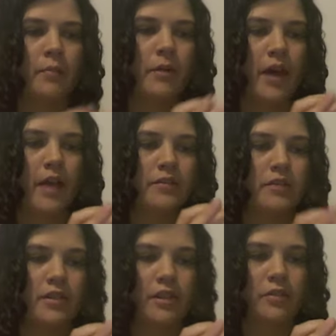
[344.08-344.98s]
But I use
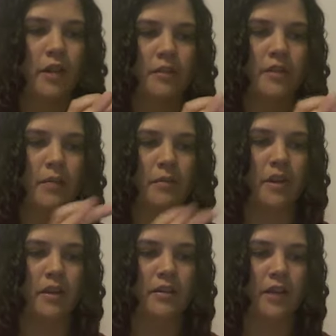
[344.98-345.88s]
this X-ray all the time
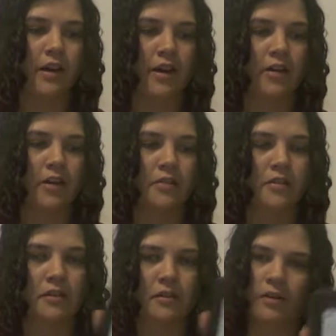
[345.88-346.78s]
because I
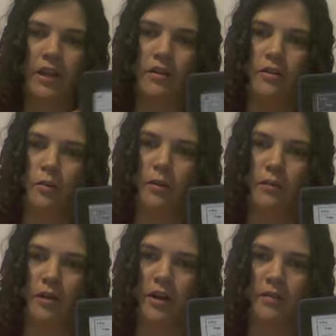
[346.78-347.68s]
constantly forget who
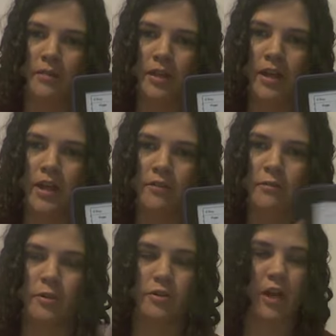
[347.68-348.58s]
people are. You
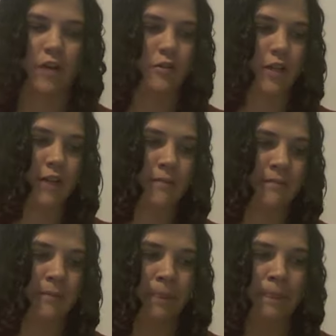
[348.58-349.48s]
push X-ray.
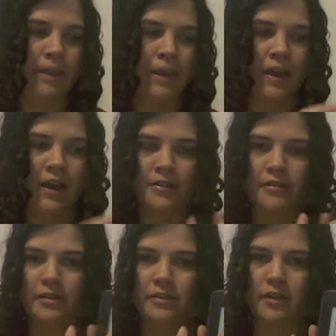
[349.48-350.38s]
It has a
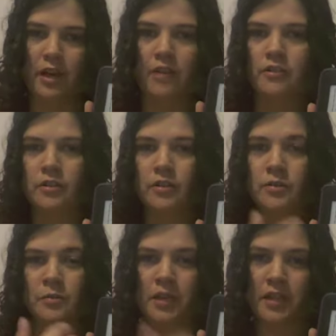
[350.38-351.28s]
list of
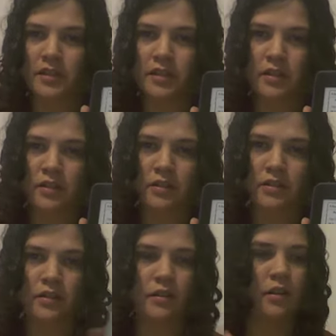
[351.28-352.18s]
characters,
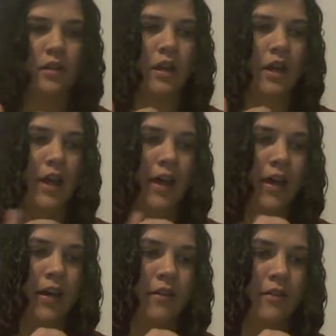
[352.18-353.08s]
places,
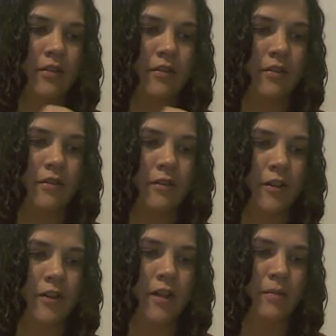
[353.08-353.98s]
and for
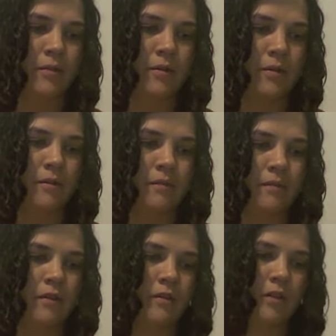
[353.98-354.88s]
example,
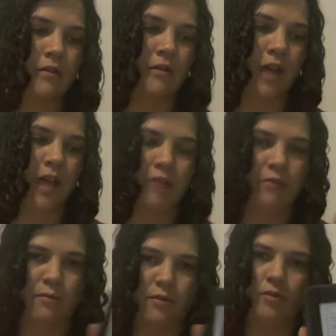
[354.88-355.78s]
if I can't
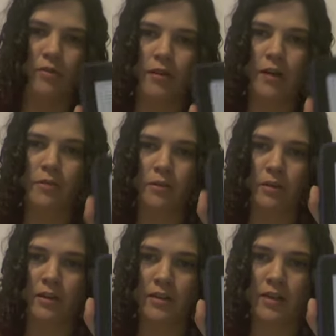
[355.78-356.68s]
remember who the
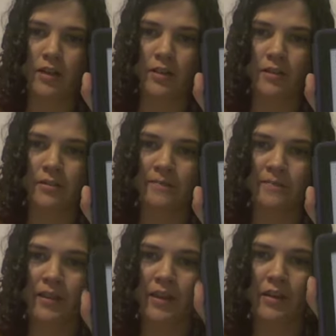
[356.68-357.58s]
Craptobius is,
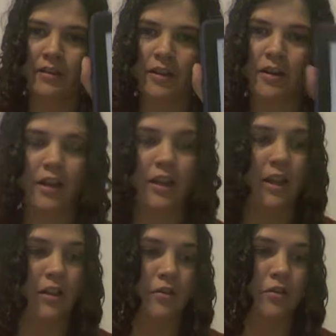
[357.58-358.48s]
I click on it
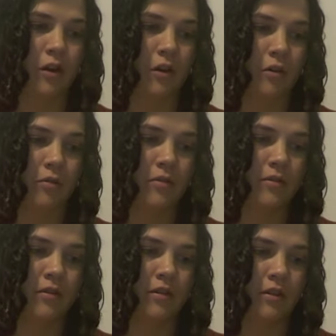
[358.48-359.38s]
and it shows